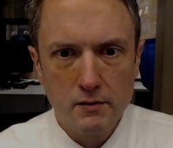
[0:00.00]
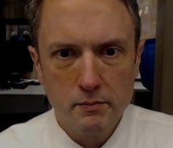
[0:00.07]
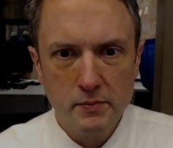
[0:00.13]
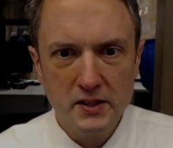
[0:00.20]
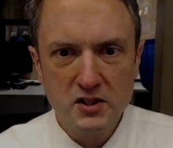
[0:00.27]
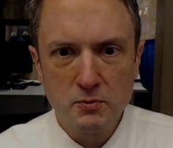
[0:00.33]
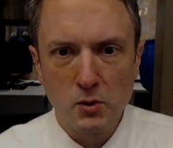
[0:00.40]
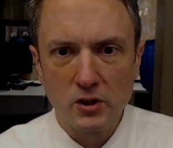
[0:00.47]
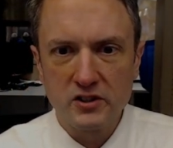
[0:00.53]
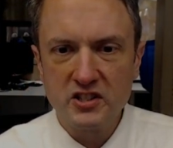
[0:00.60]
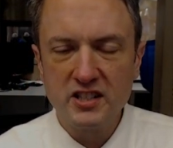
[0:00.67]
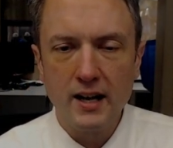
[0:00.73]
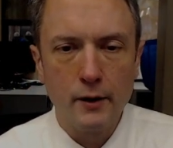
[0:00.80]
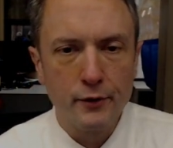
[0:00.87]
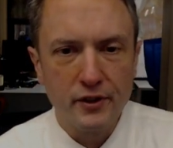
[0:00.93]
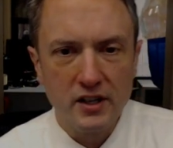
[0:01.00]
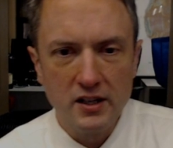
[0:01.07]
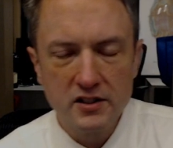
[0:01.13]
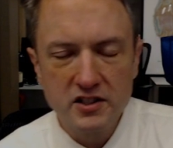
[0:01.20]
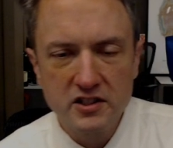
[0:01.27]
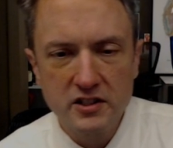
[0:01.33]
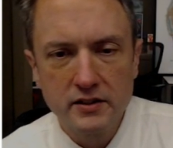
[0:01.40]
Pittsburgh south and
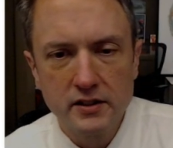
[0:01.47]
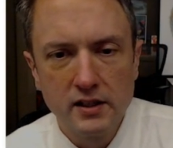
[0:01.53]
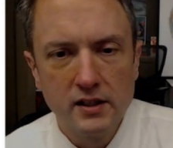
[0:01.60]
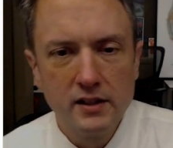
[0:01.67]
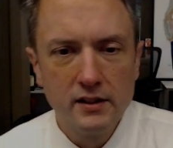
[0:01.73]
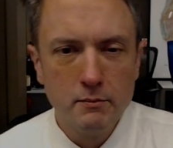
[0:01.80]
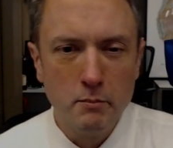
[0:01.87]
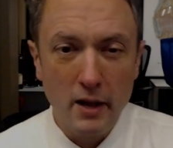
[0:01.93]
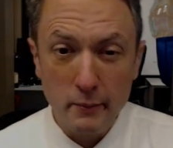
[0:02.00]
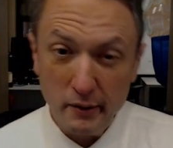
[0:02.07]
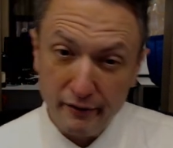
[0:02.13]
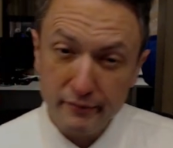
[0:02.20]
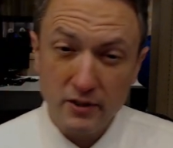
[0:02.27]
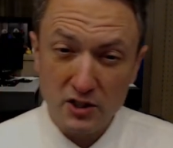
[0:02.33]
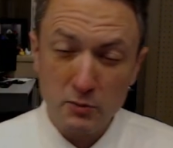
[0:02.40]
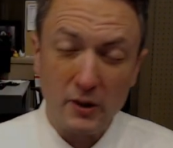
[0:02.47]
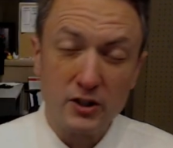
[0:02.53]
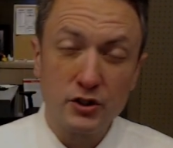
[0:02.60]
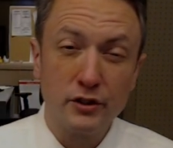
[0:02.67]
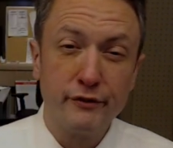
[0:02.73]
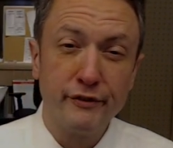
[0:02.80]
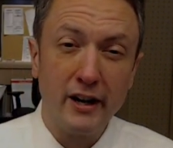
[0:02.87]
east, maybe
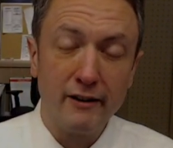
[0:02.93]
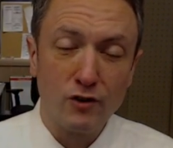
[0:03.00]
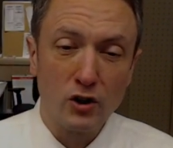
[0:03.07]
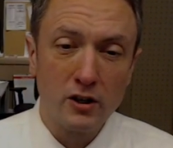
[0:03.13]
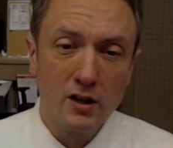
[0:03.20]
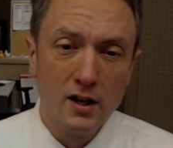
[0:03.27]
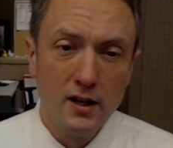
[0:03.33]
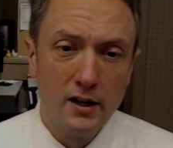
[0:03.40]
especially favored.